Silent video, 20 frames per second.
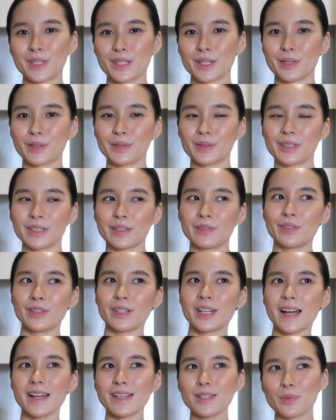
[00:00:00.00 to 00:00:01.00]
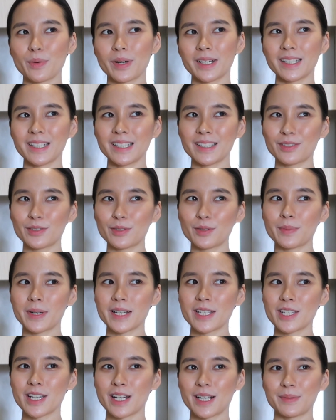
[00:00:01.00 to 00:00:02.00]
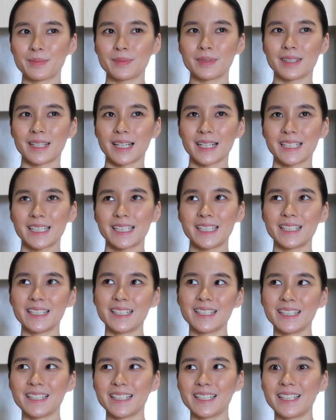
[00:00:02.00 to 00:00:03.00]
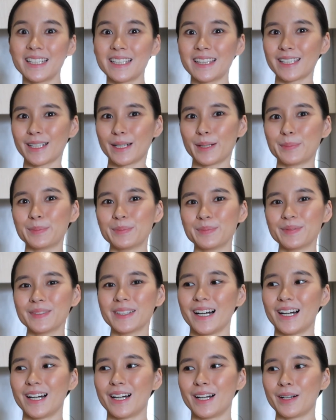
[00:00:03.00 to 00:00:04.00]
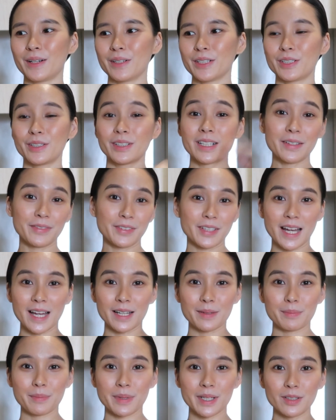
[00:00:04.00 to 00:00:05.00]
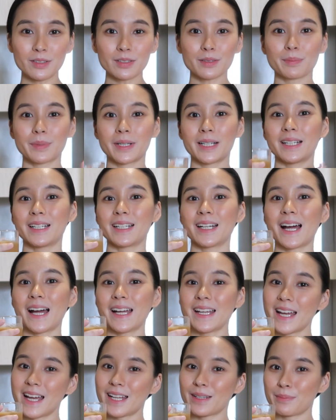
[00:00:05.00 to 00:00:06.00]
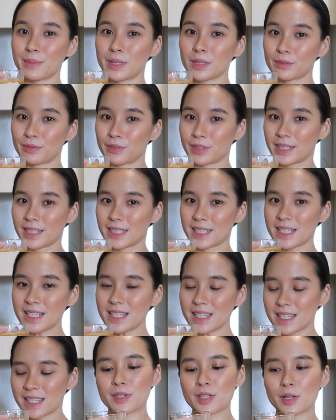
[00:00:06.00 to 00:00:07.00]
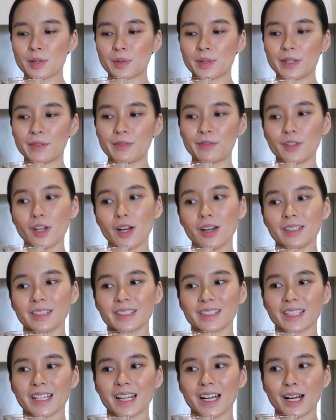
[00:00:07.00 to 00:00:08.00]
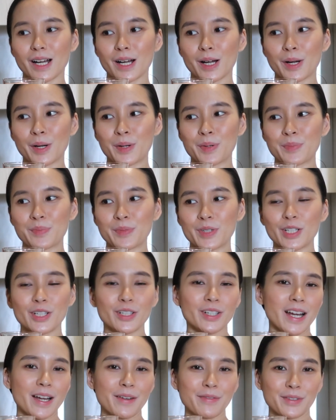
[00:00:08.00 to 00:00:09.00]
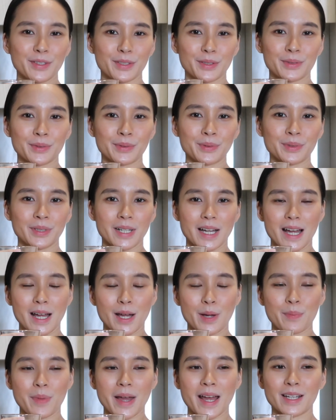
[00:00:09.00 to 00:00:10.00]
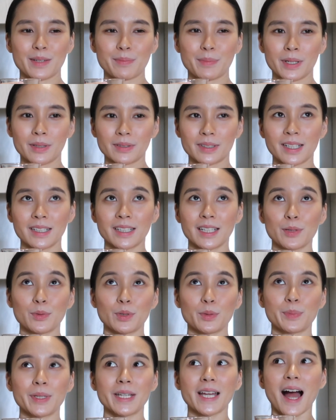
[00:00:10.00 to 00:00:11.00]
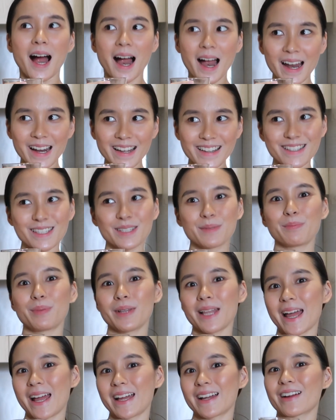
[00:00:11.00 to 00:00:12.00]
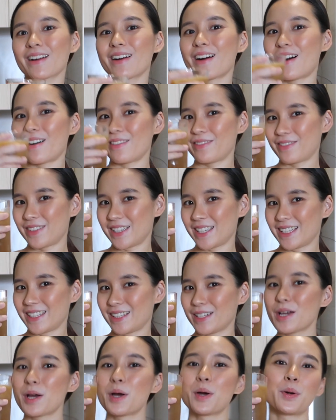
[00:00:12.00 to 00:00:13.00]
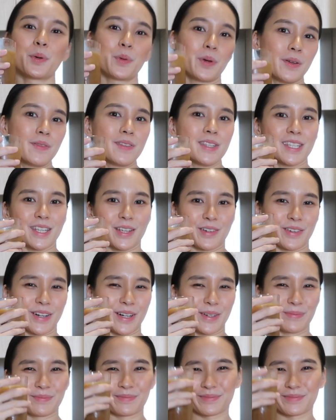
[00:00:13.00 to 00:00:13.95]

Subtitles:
So if you guys want it to macam lagi hitam, you don't have to add milk, but I add milk for this. So if not, you don't have to add milk, then it will be iced black coffee with syrup.